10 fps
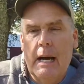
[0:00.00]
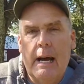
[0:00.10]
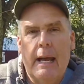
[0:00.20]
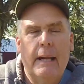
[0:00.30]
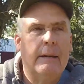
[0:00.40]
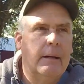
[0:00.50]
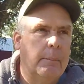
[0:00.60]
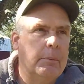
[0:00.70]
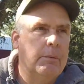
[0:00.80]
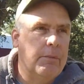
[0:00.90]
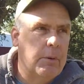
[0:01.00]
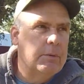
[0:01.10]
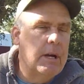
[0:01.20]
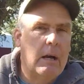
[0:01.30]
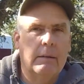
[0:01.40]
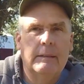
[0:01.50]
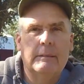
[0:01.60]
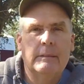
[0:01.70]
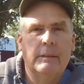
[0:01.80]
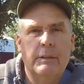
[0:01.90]
I had a couple of those
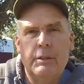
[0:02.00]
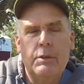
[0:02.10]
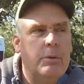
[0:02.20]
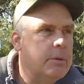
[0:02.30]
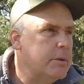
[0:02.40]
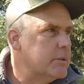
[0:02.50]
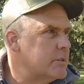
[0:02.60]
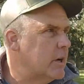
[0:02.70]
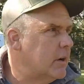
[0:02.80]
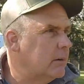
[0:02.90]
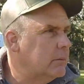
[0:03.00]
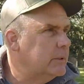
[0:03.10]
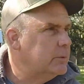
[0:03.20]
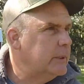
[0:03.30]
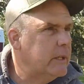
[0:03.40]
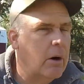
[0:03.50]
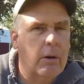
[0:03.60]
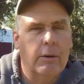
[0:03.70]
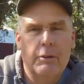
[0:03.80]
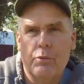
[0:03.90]
colonies. The nuke you saw, which we
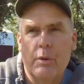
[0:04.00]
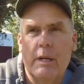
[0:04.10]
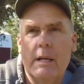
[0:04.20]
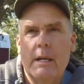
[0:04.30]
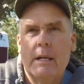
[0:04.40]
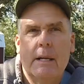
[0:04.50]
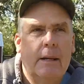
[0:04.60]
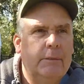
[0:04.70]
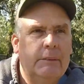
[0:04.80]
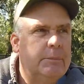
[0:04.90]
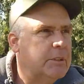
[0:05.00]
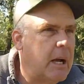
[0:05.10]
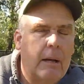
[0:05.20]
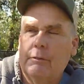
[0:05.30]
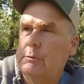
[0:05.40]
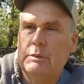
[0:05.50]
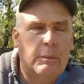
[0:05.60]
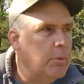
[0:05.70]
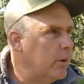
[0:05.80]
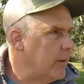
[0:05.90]
caught on a tree, that was an abscond from
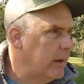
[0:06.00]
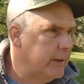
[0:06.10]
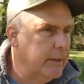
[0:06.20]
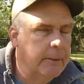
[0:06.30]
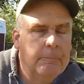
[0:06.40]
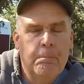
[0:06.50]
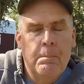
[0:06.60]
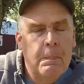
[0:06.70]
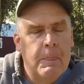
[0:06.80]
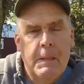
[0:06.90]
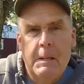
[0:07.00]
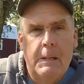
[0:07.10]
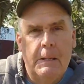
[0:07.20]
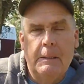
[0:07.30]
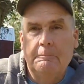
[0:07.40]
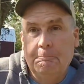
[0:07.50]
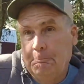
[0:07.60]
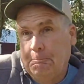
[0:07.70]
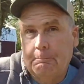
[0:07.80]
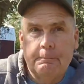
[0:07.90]
somewhere around here.
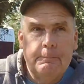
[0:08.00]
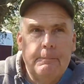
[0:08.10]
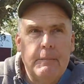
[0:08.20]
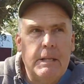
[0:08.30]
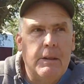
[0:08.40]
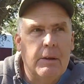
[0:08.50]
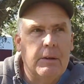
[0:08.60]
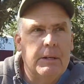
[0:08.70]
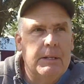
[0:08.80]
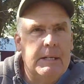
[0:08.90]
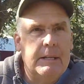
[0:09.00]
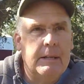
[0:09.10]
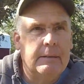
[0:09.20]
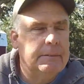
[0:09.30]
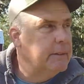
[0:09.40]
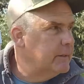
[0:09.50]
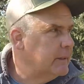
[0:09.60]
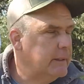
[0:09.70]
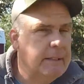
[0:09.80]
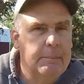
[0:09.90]
They're going to need
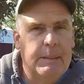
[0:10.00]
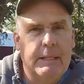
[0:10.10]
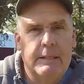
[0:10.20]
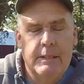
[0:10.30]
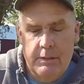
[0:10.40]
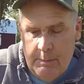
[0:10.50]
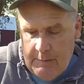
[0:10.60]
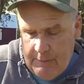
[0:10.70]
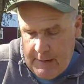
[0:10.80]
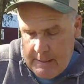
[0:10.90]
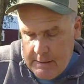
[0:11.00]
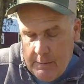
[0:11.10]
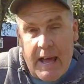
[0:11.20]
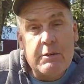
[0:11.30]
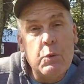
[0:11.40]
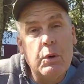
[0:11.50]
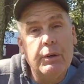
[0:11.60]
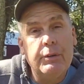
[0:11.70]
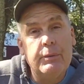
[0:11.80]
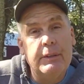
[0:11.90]
to be continued to be fed. So that's what we're
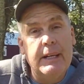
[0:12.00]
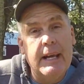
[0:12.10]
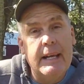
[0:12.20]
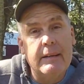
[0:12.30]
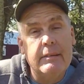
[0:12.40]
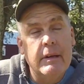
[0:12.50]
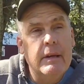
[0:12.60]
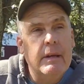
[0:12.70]
going to do today, is